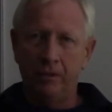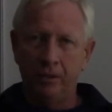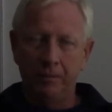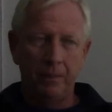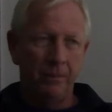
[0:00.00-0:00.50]
You
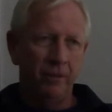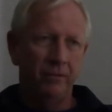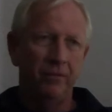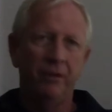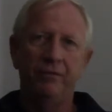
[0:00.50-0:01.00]
know, people
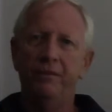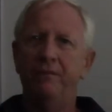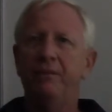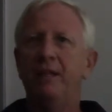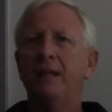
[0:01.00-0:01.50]
look for a
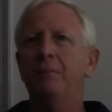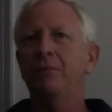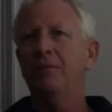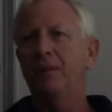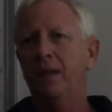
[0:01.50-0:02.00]
fifteen
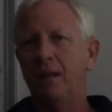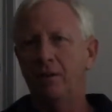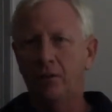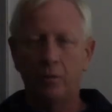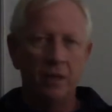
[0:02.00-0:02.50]
percent
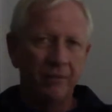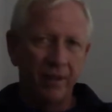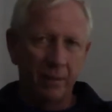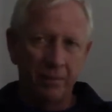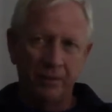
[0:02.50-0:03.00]
or
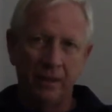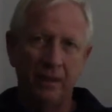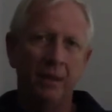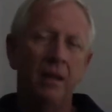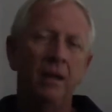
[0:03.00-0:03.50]
twenty-five percent